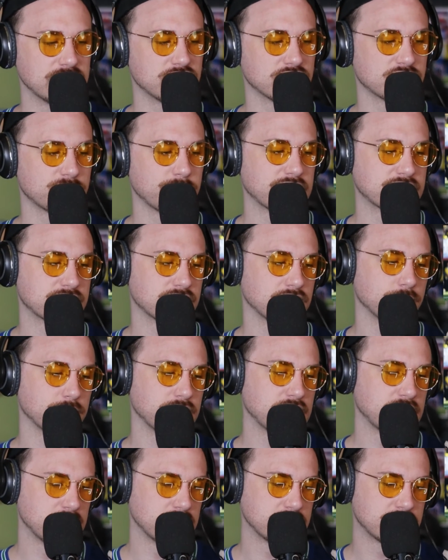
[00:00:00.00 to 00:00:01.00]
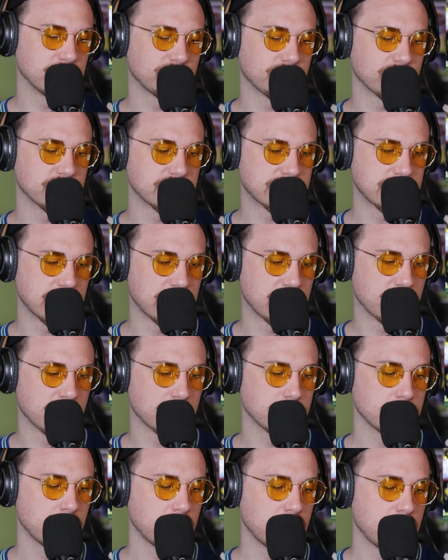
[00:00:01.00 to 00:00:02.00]
he just makes an immediate difference
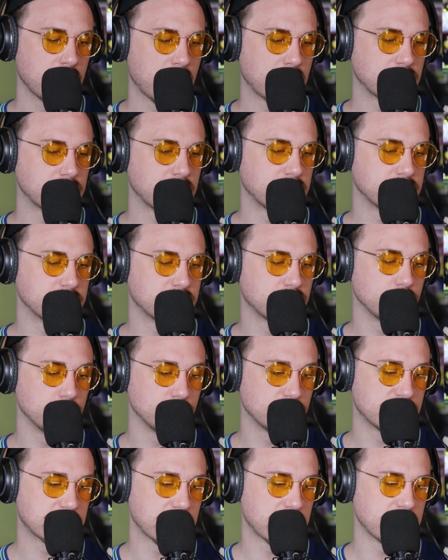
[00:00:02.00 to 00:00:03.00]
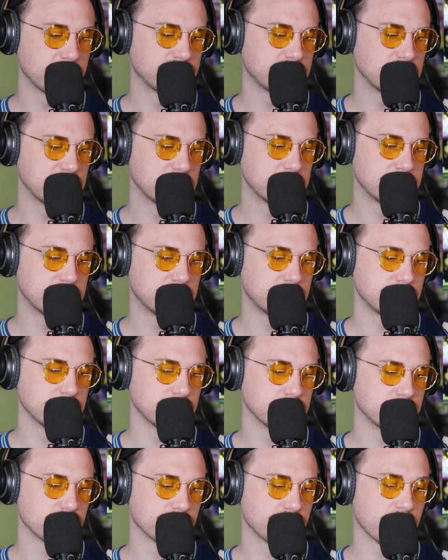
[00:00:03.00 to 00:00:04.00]
there. And then two safeties,
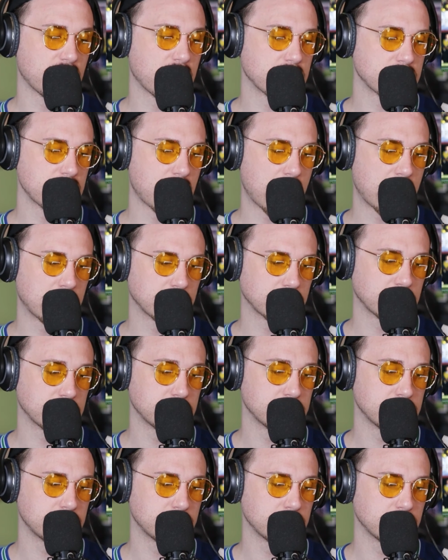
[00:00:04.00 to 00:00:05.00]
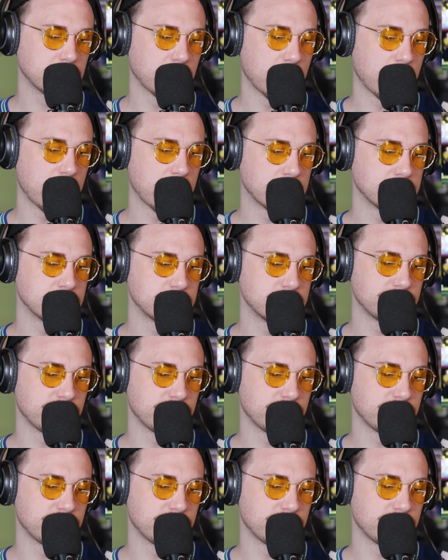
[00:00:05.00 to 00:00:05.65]
Javon Holland and